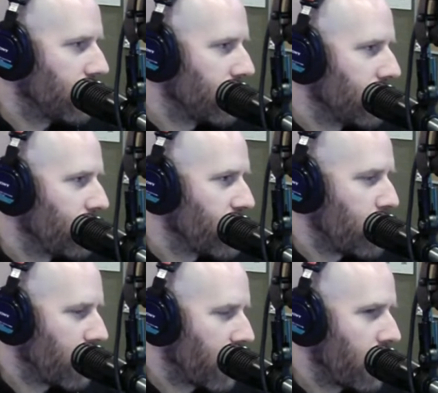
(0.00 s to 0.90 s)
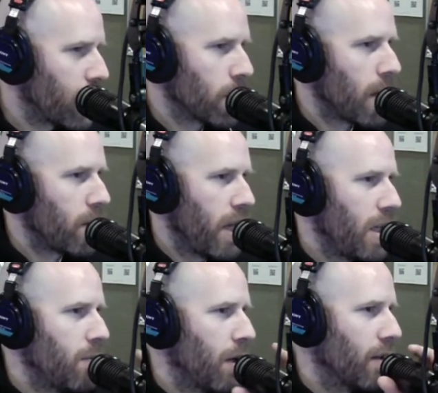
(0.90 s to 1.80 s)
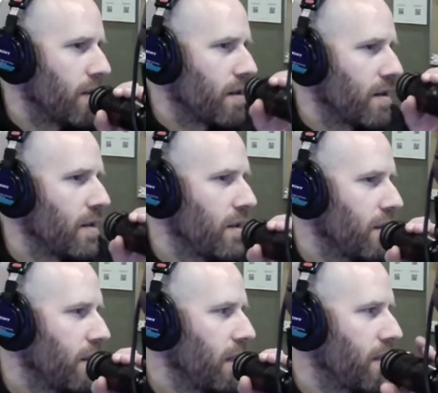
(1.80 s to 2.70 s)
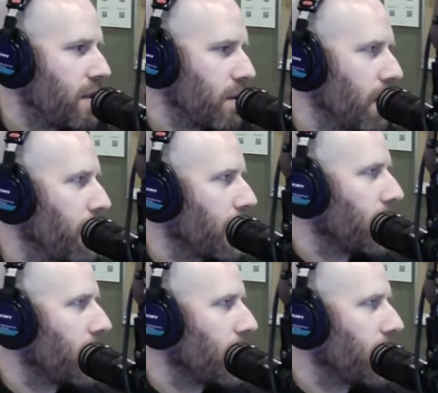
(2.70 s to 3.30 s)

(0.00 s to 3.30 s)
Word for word: Mm-hmm. It should be like a year round candy bar. Yeah, that's a great one. That's I, terrific. I